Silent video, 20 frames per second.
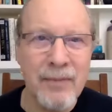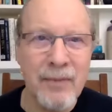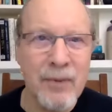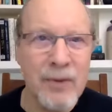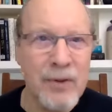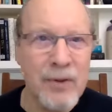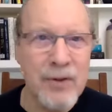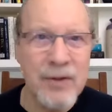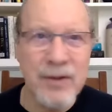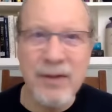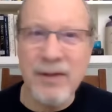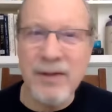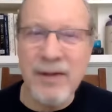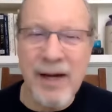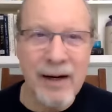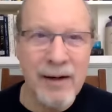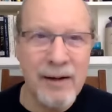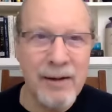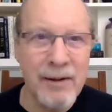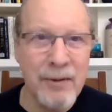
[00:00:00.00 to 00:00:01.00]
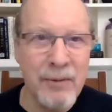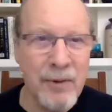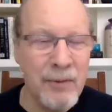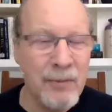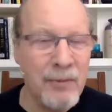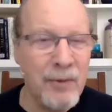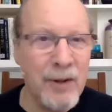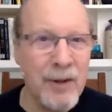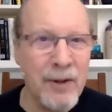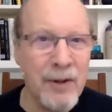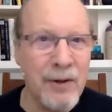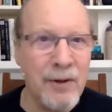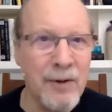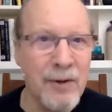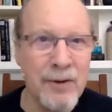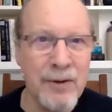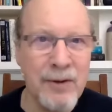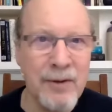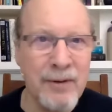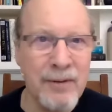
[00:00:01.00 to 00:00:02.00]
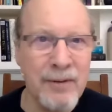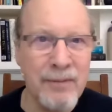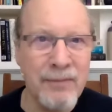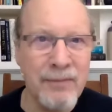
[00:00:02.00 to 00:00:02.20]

which is exactly what we learned